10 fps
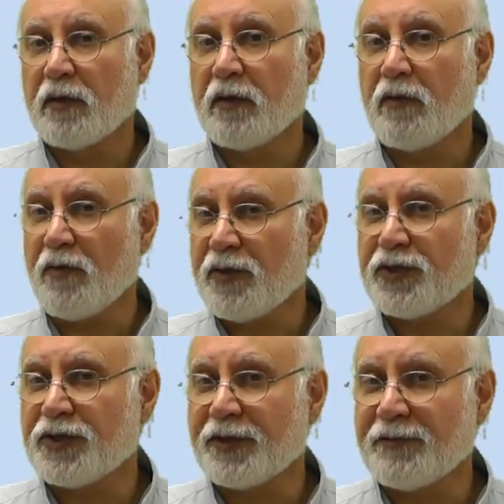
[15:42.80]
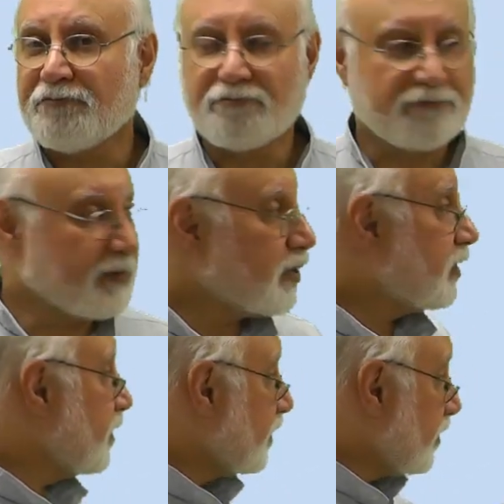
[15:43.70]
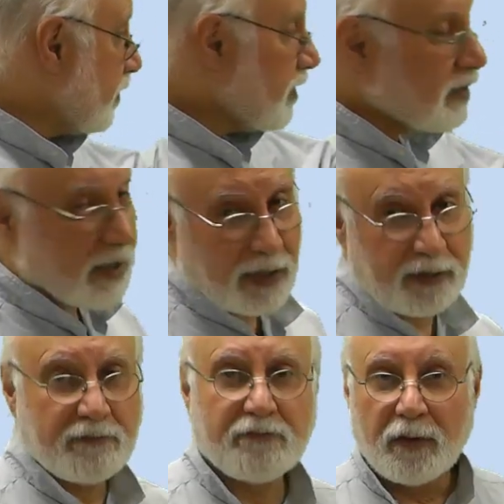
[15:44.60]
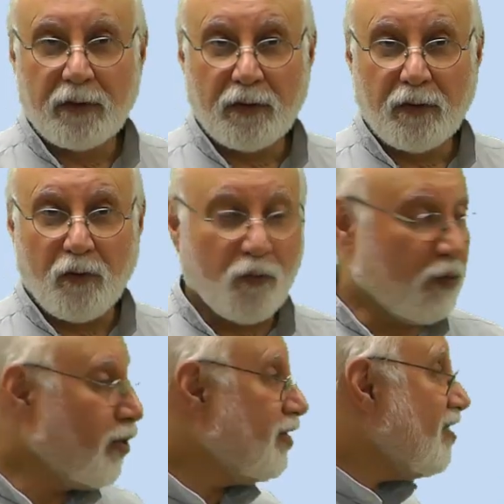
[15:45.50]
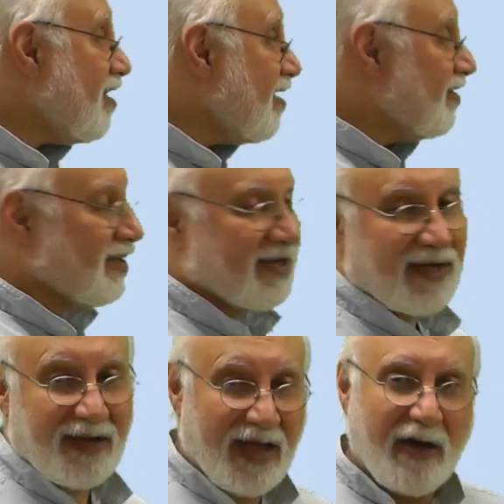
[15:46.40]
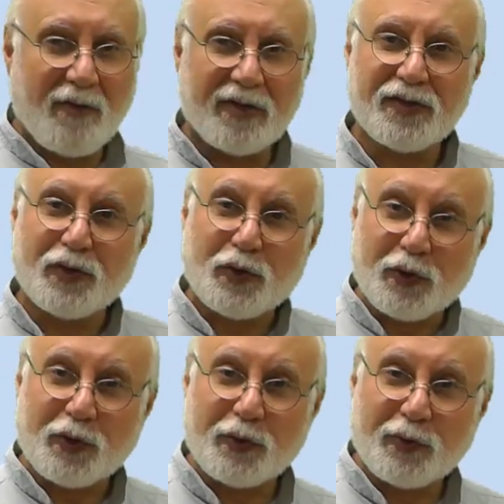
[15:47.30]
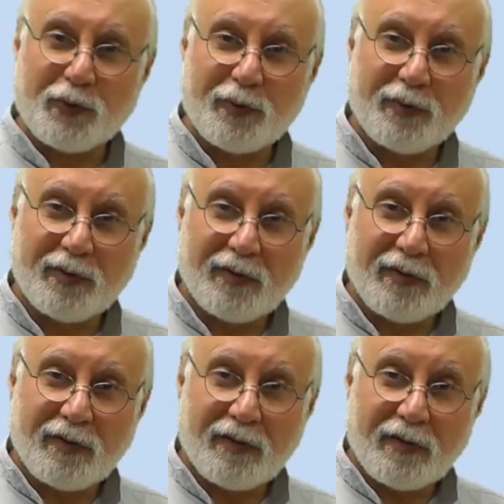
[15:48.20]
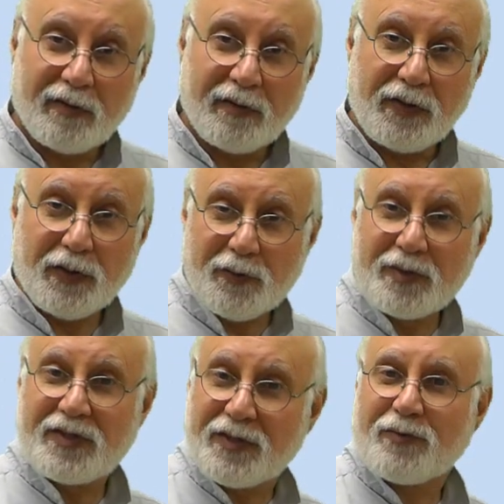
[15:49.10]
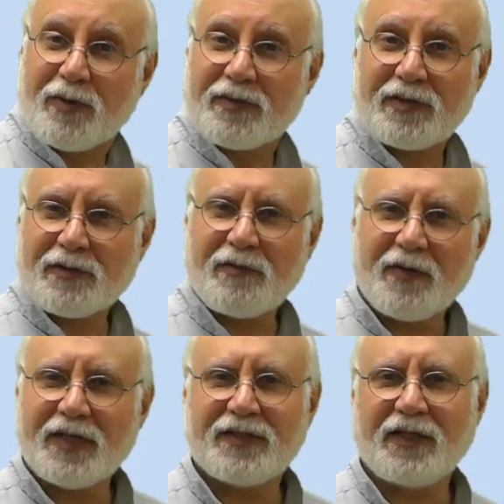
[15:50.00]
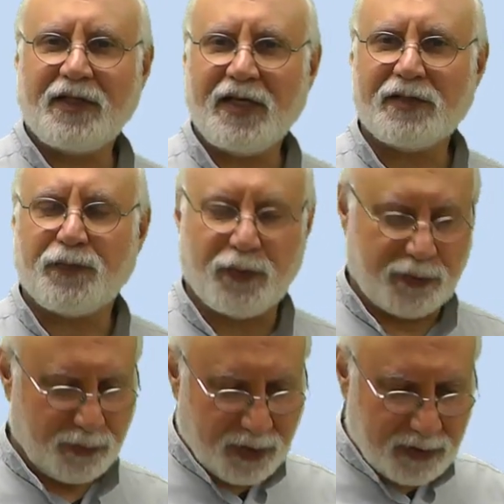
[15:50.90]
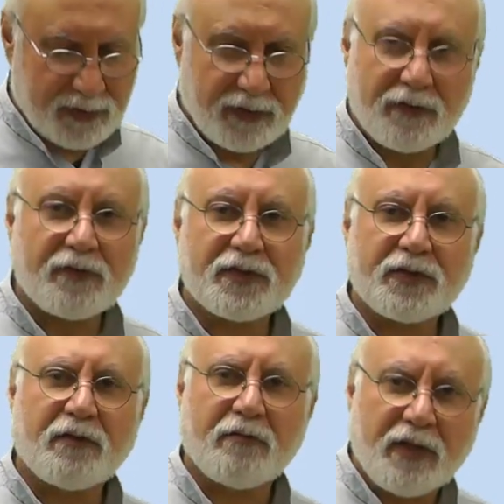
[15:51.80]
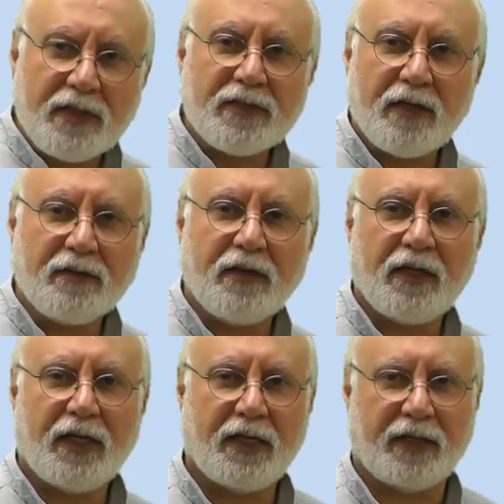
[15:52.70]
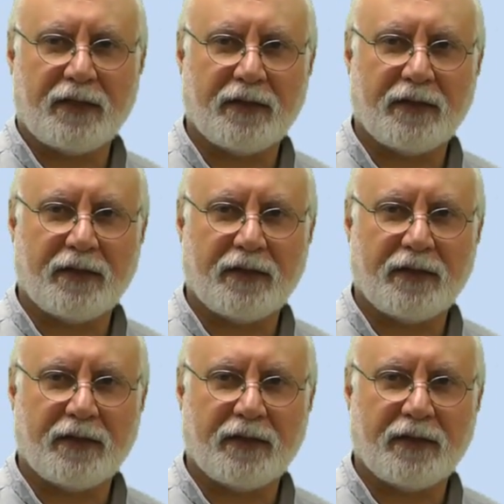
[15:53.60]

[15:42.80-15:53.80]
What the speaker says: origin, such as this line, will not allow us to use 0, 0 as the test point, because 0, 0 is on the line.